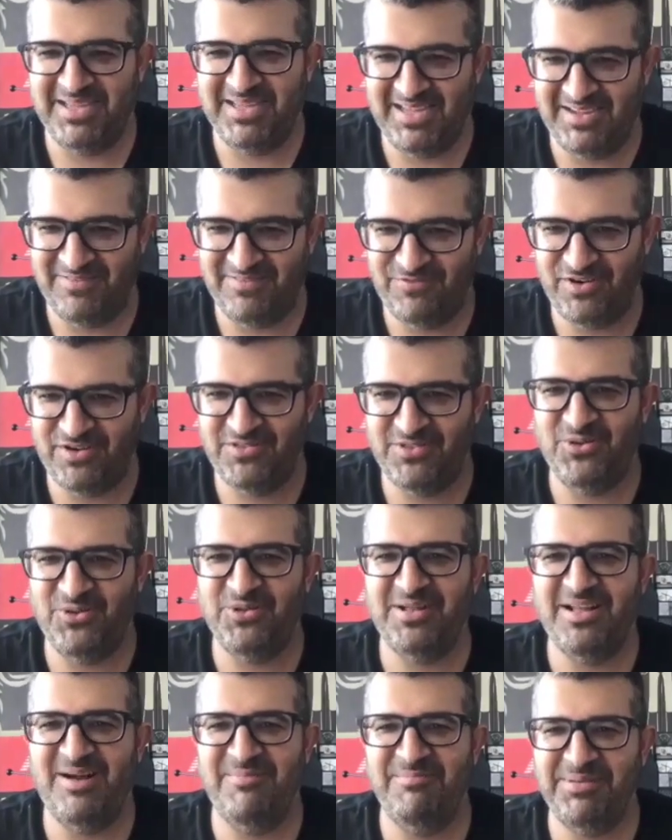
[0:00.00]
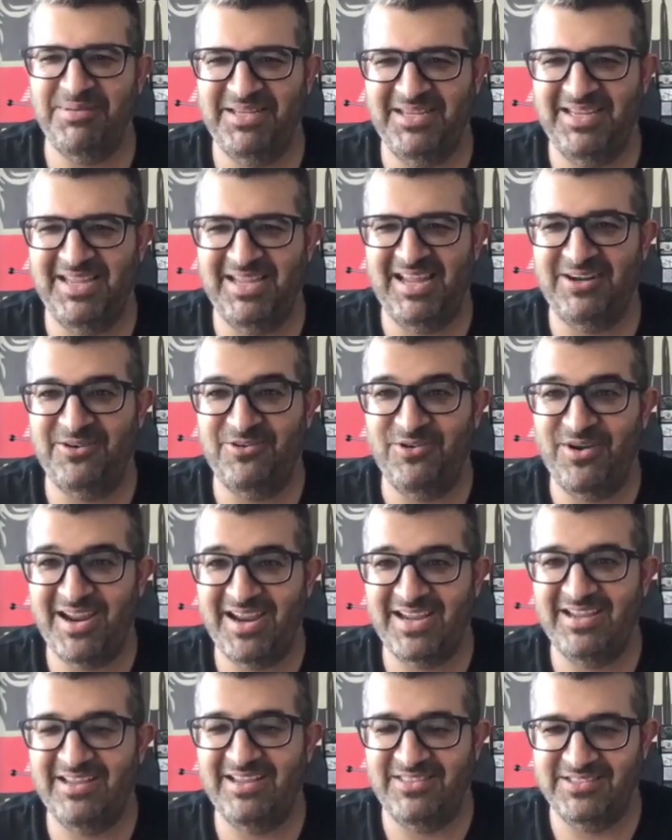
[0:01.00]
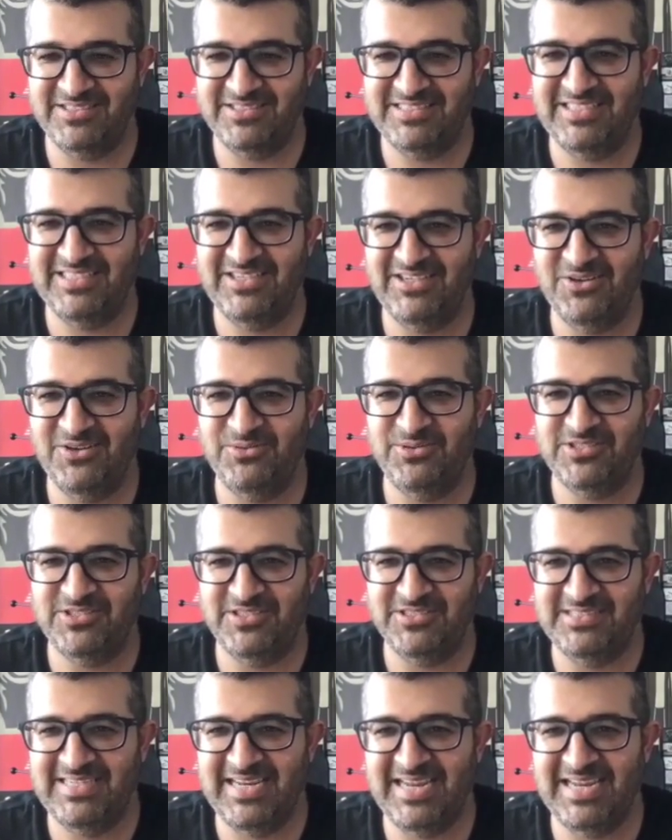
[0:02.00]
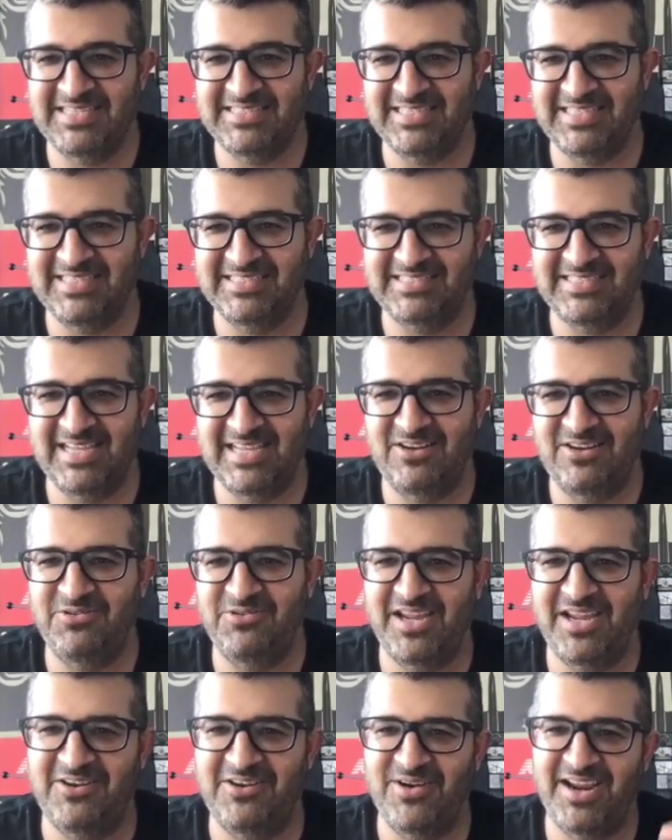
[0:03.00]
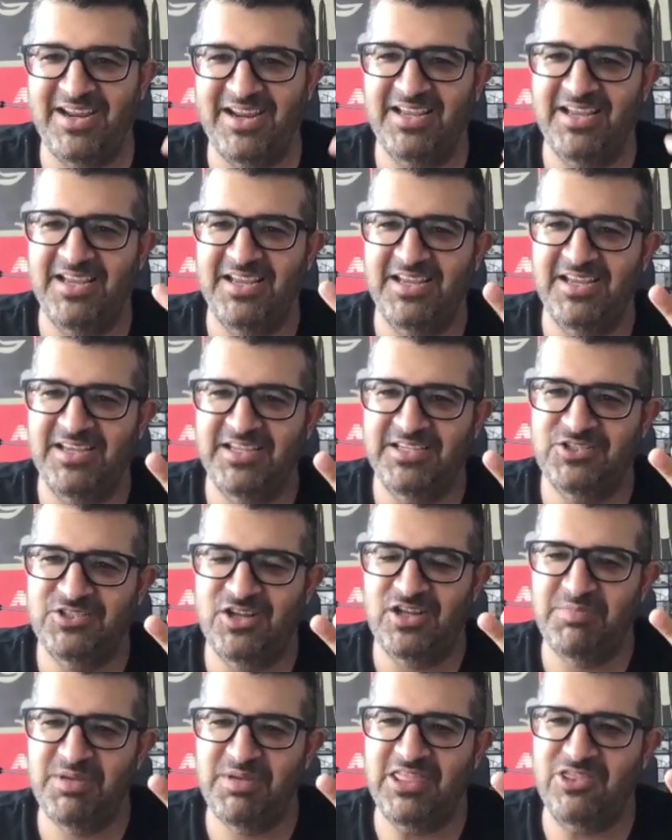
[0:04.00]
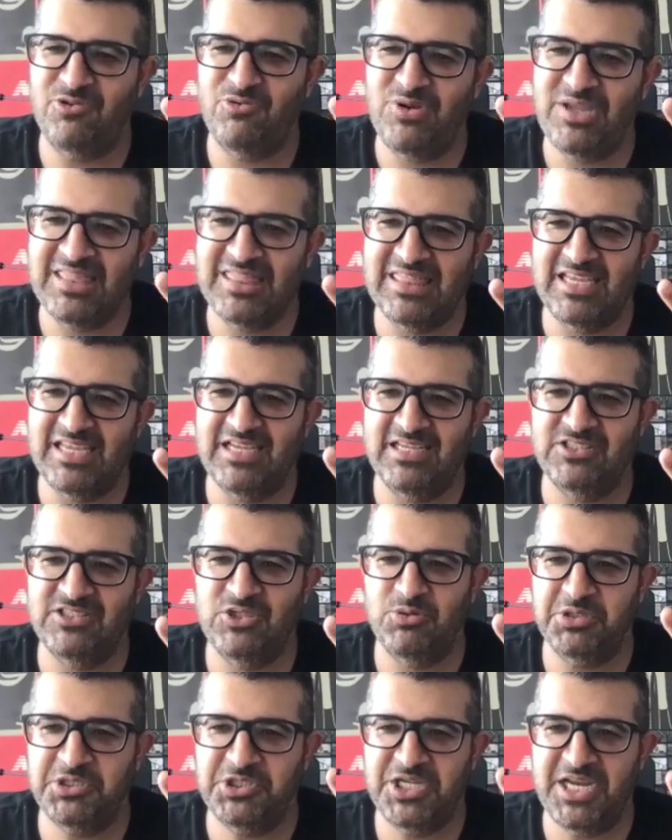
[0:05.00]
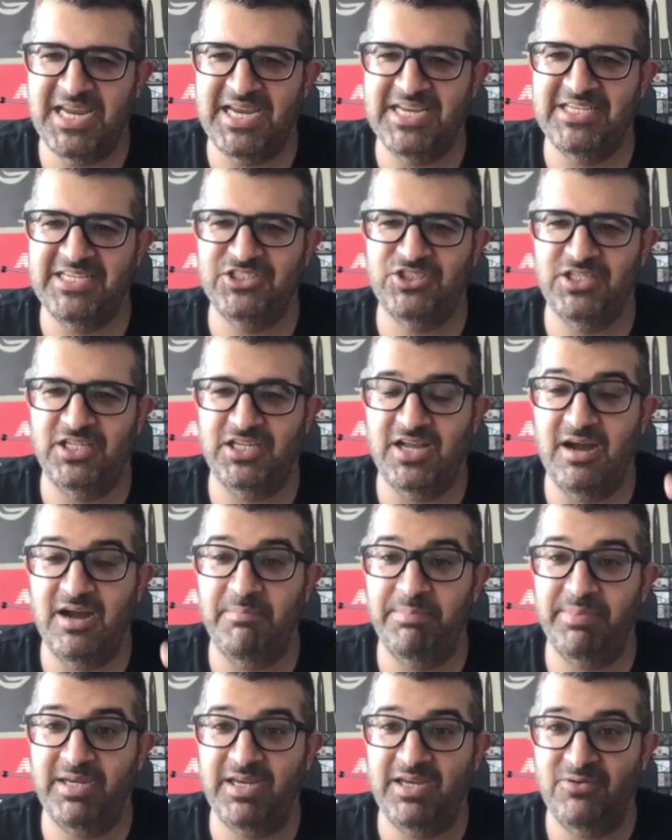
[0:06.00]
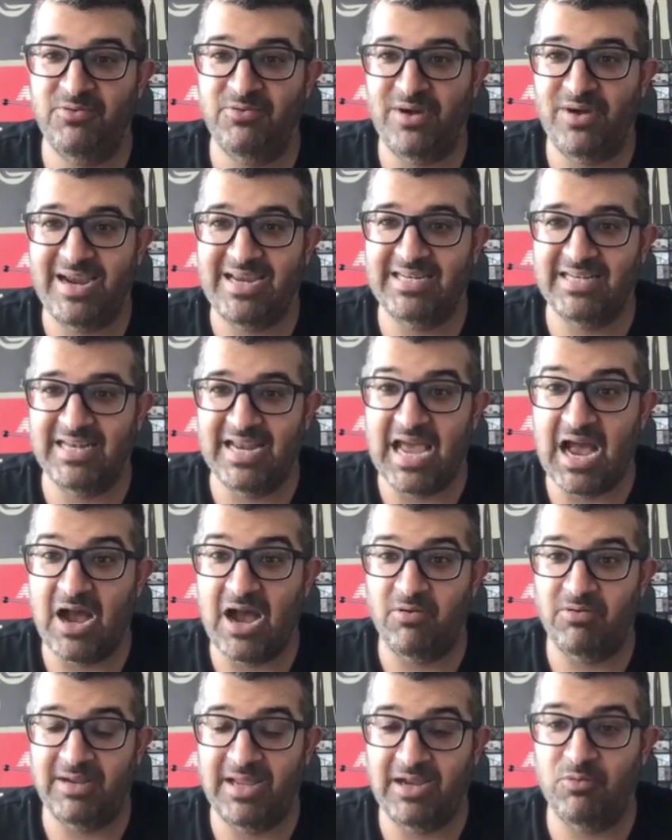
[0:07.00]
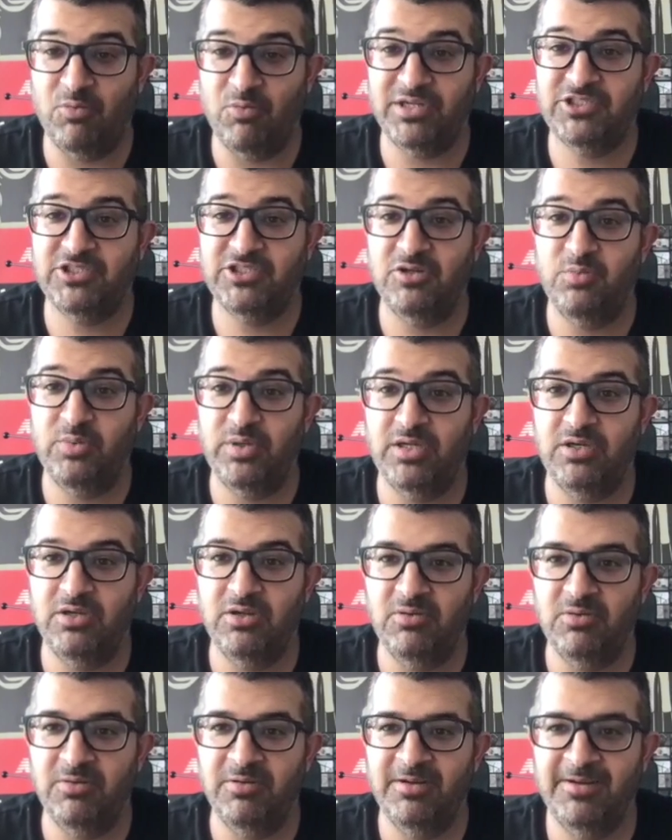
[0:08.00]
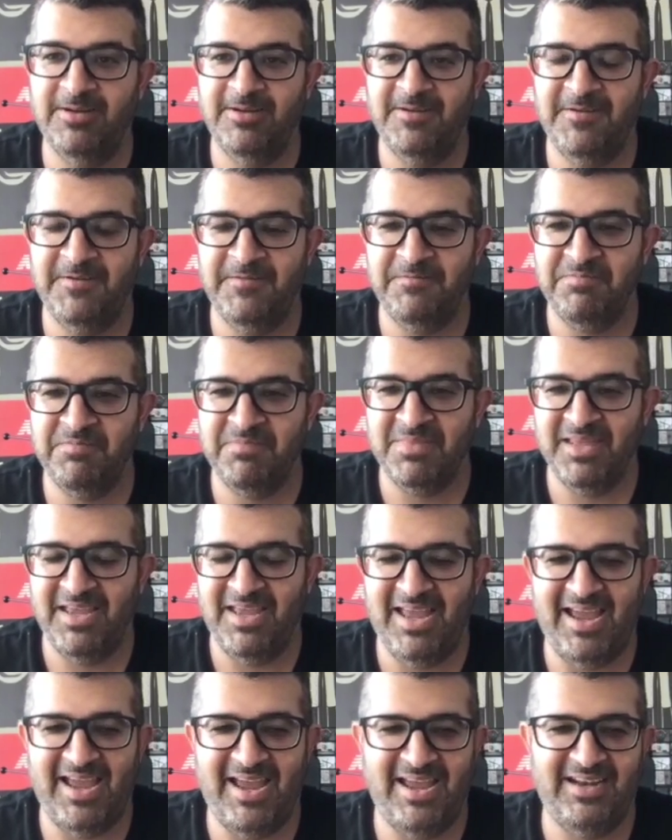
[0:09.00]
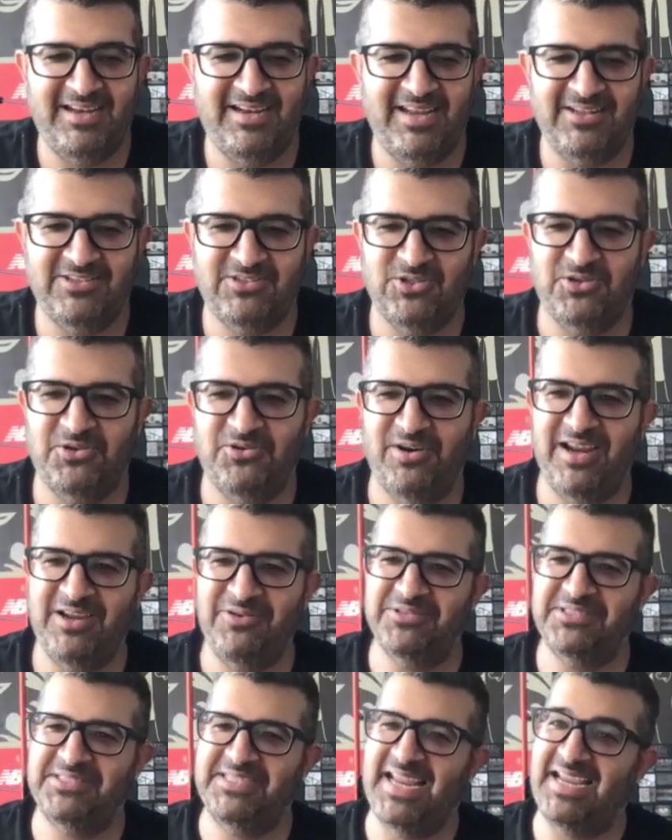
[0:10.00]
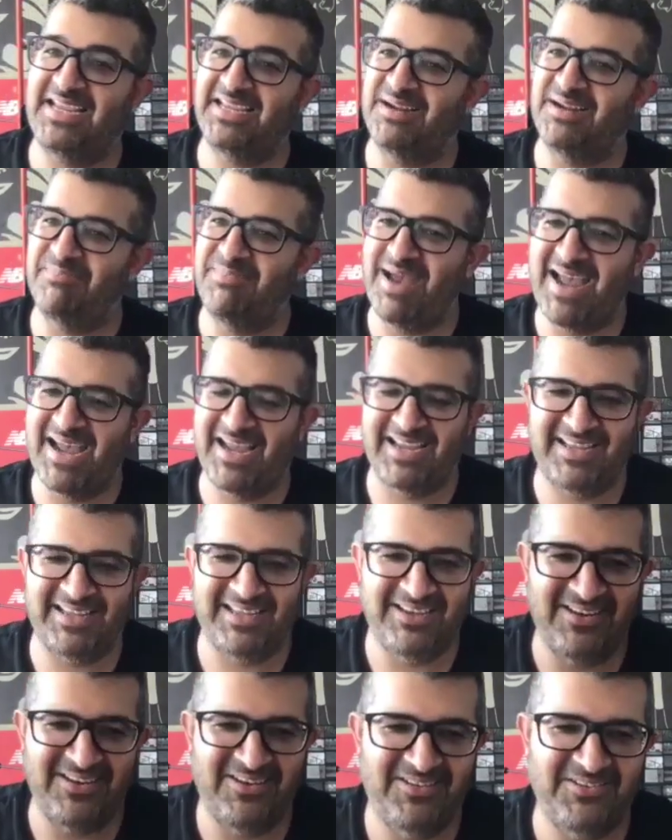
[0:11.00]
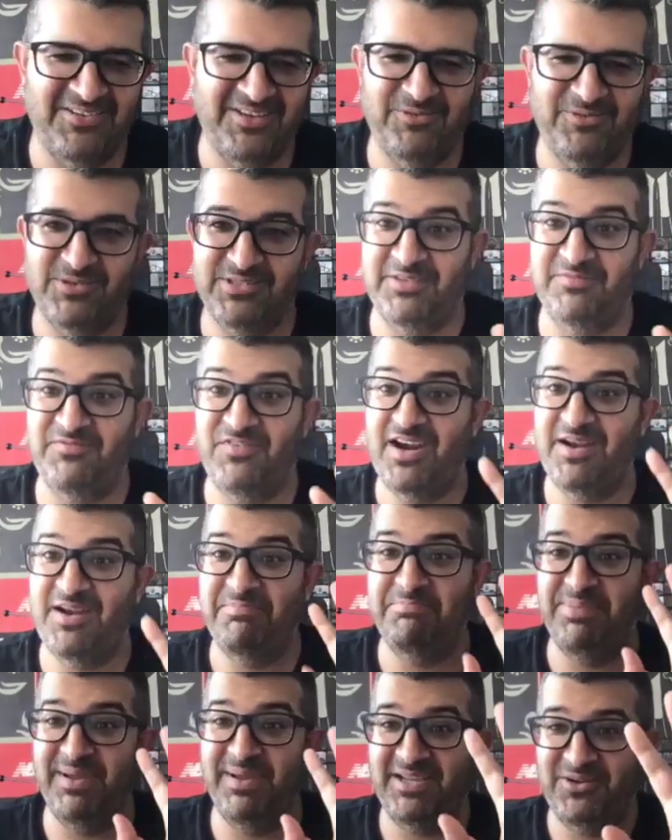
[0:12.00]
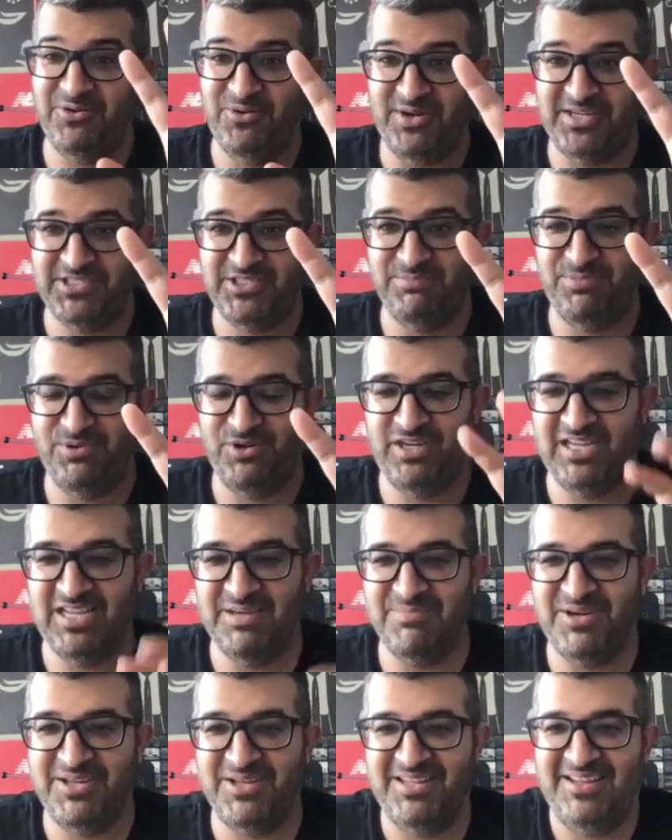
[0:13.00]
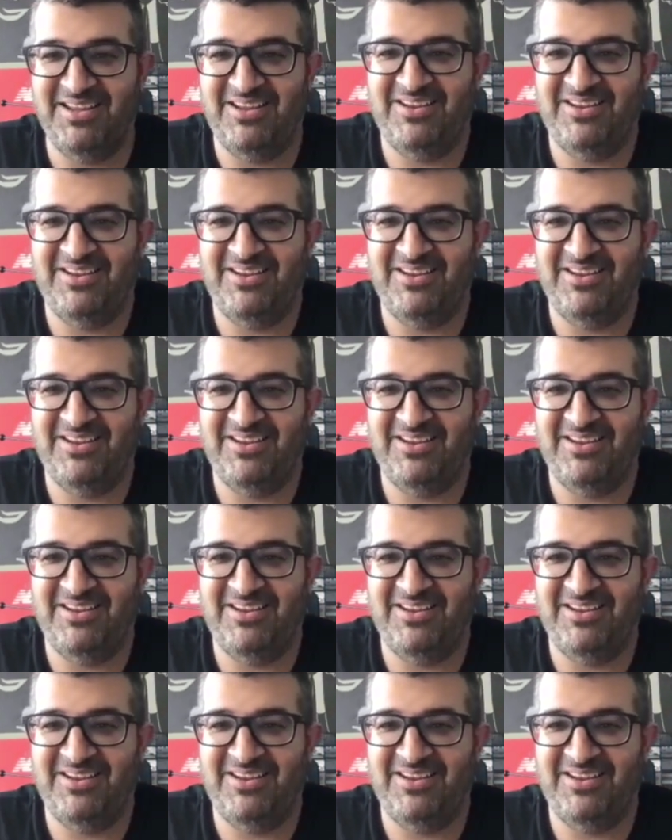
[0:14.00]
in front of the whole company, and Greg, the CEO, was on stage, and he said, "Okay, Greg, tell me three things you would change in the company right now. Like, what should we do?" And so Greg was taken aback. You know, it was a very big question, putting him on